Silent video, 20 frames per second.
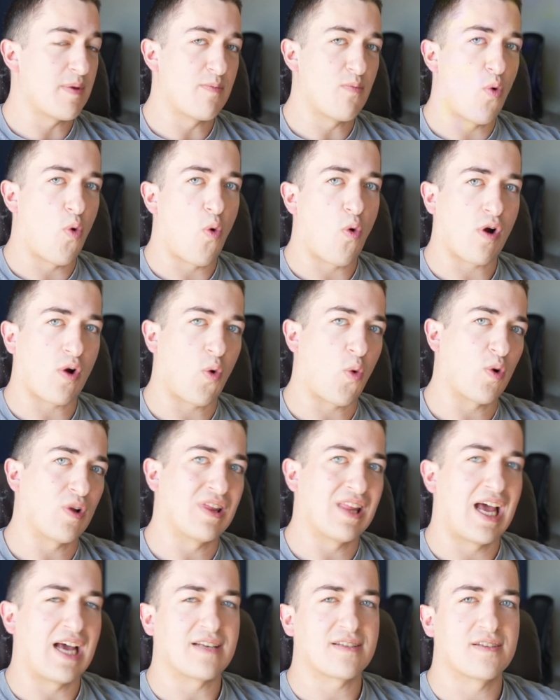more or
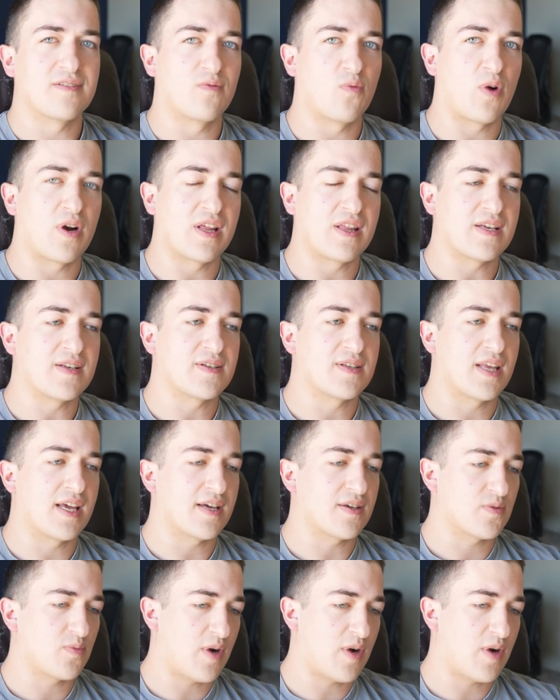less of one of these things.